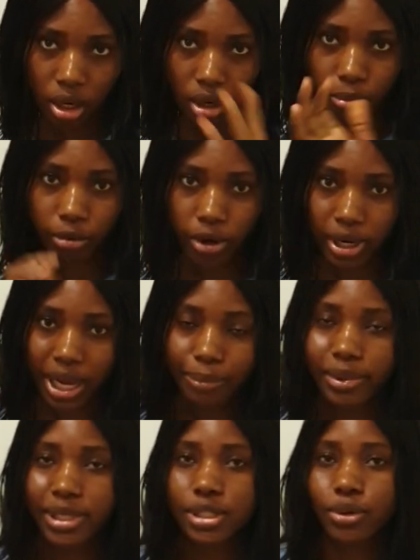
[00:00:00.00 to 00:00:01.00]
brother,
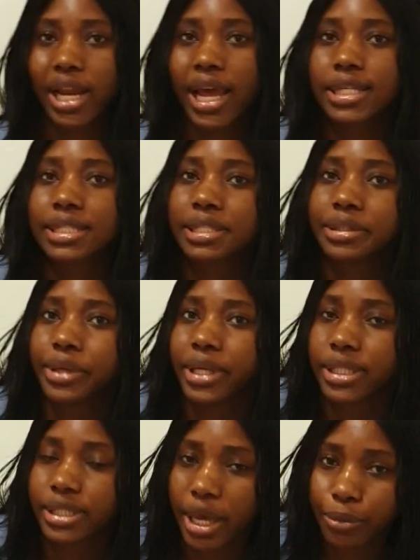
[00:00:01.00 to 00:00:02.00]
please, what are you still doing
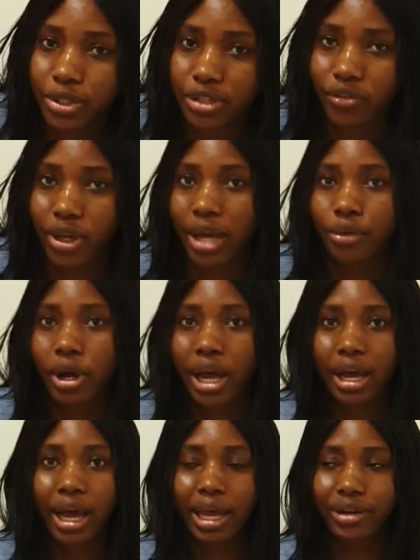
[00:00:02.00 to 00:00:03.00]
in Cyprus? If you cannot
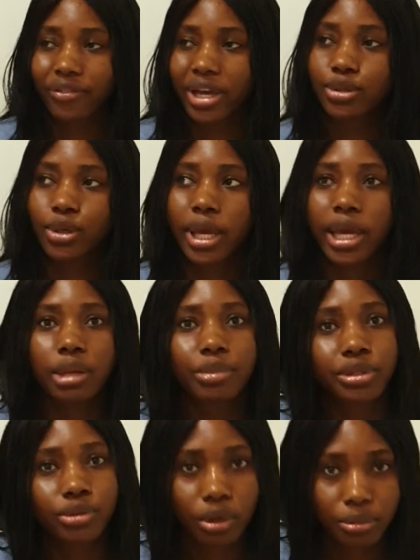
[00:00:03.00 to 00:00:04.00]
advise your
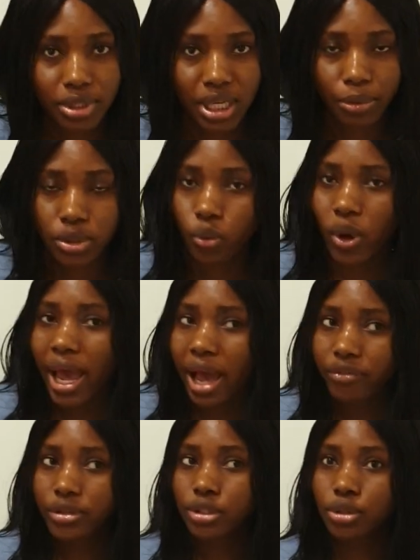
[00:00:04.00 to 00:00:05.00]
enemy to come to Cyprus, why
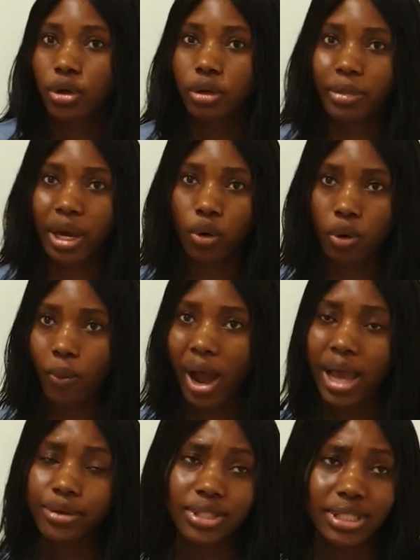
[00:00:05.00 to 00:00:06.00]
haven't you gone back home?
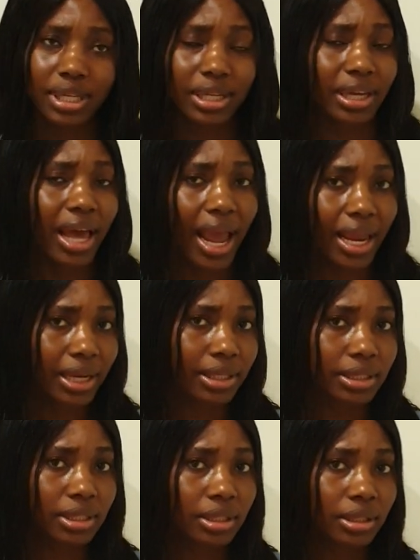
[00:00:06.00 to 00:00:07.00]
Why are you still in the
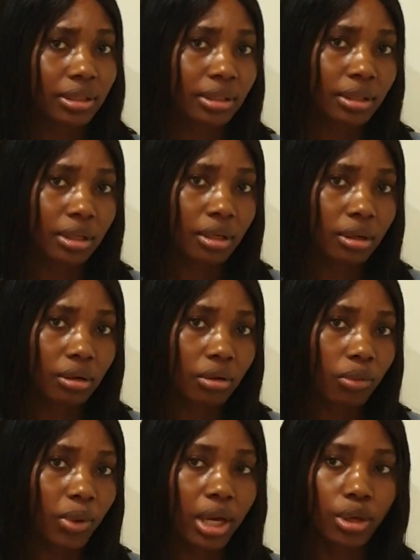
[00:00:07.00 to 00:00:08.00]
island?
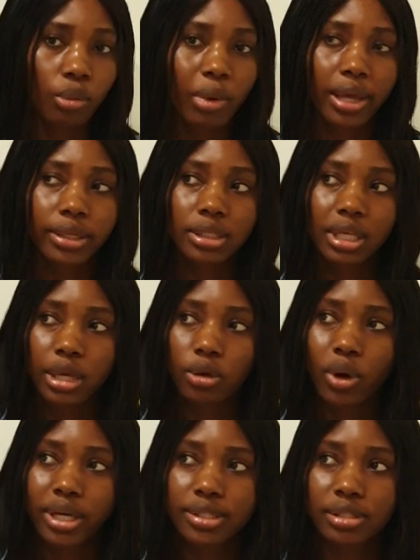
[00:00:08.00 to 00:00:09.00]
Well, you might say
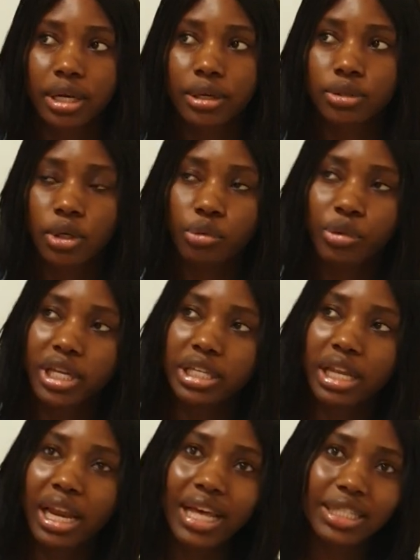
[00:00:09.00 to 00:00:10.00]
you are stranded. So you mean
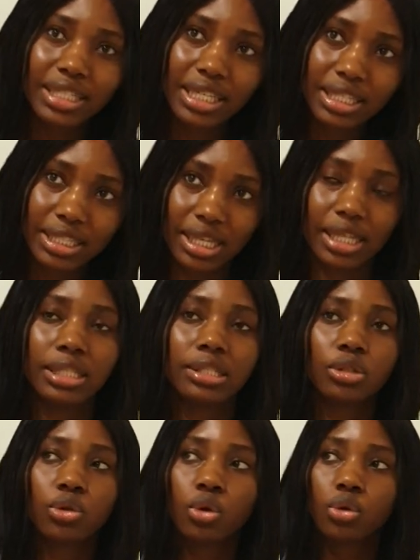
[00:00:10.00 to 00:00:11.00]
in the last 6
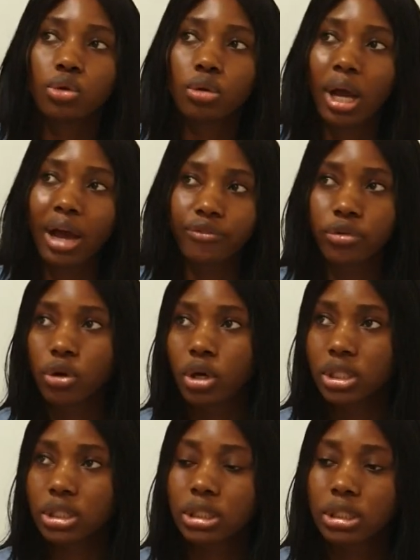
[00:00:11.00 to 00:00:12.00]
years, you have
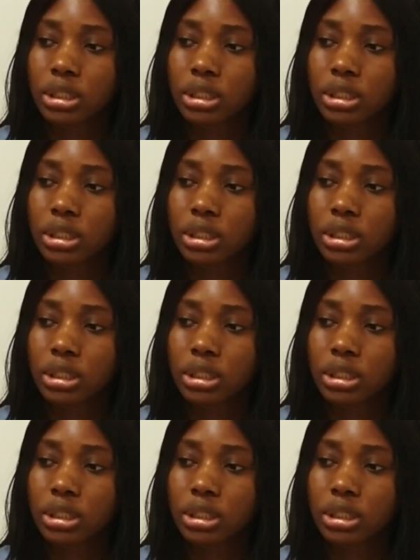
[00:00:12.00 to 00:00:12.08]
not